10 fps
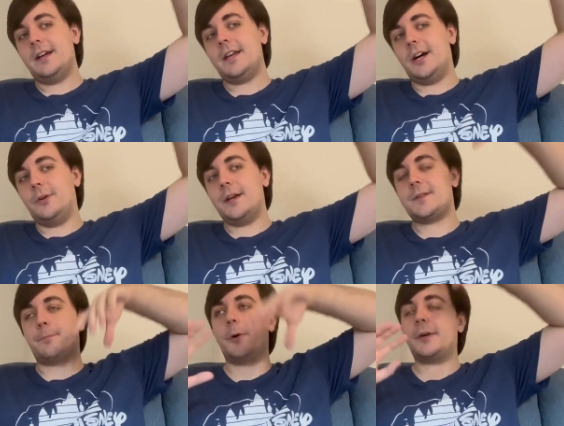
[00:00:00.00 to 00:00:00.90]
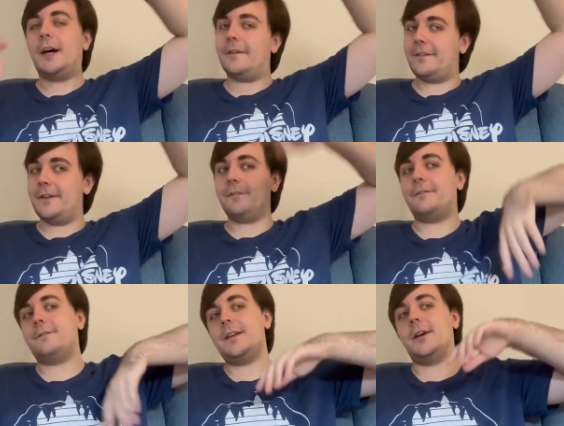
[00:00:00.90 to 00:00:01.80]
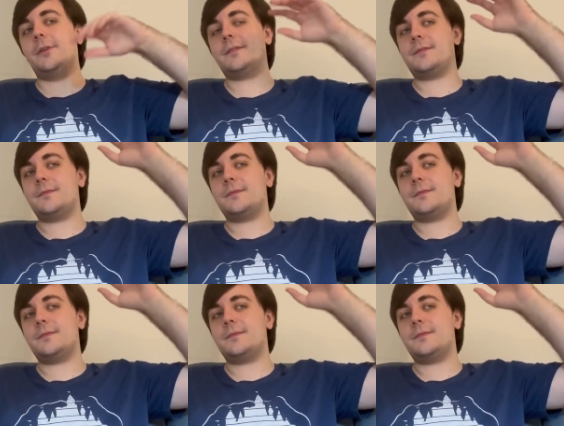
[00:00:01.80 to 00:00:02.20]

you know, it's broken off and it, you know,